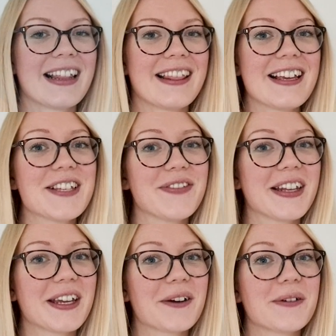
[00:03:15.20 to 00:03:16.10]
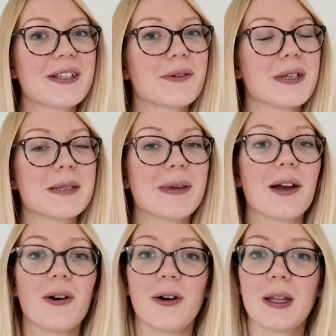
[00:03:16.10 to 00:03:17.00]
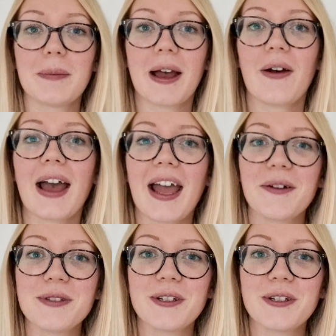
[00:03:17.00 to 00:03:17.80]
This video is going to be all about how to